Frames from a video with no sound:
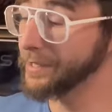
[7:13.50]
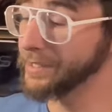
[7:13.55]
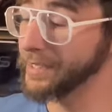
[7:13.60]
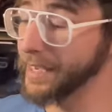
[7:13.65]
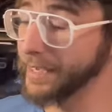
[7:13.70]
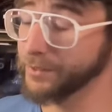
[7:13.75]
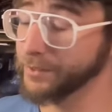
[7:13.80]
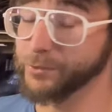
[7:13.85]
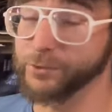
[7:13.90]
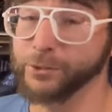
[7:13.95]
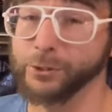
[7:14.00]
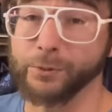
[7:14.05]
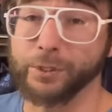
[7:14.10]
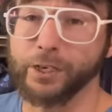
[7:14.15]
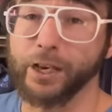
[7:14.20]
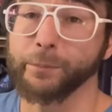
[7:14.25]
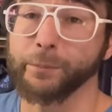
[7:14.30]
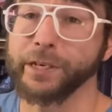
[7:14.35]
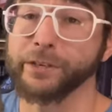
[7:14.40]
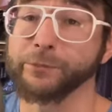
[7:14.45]
these axles do
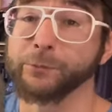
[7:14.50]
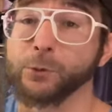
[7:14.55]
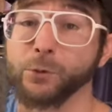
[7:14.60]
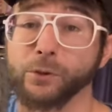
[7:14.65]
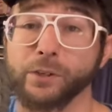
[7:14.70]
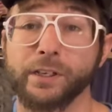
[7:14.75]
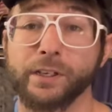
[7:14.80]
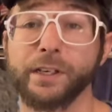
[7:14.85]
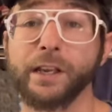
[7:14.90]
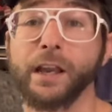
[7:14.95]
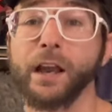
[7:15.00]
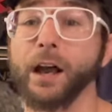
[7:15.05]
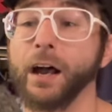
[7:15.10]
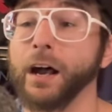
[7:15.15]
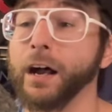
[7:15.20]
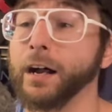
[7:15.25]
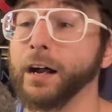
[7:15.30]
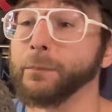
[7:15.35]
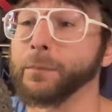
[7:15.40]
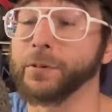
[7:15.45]
accommodate for
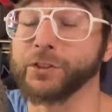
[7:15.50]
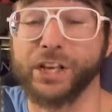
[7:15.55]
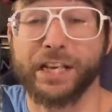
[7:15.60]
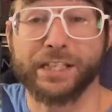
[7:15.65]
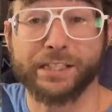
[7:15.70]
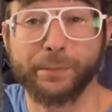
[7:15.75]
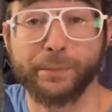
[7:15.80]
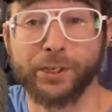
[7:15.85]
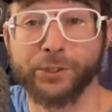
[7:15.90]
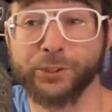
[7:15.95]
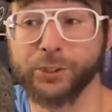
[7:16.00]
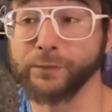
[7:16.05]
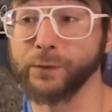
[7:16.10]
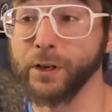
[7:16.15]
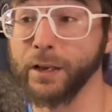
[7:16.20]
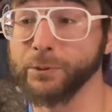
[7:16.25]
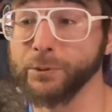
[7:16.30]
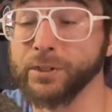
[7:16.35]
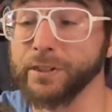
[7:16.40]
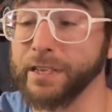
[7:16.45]
um, chassis mount servo
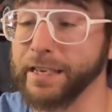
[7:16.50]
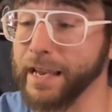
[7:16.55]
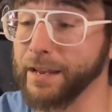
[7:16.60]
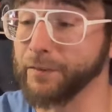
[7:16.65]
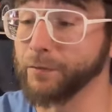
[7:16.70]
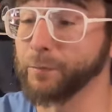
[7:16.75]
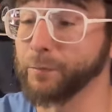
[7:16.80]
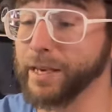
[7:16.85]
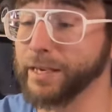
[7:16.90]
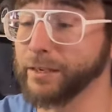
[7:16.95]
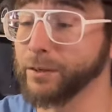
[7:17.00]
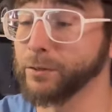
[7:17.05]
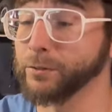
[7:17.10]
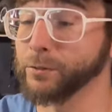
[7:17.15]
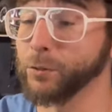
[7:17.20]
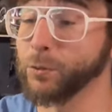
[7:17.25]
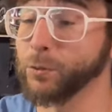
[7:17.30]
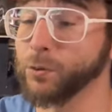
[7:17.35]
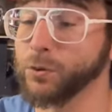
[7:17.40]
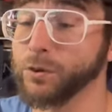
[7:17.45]
option. They have
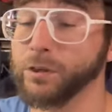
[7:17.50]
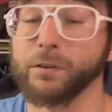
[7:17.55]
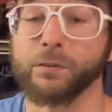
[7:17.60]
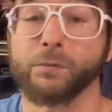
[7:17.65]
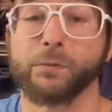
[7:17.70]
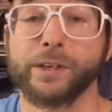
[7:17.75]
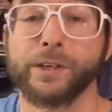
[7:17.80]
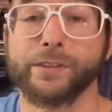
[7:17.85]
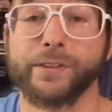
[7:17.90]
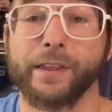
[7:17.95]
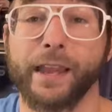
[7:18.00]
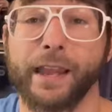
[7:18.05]
panhard or with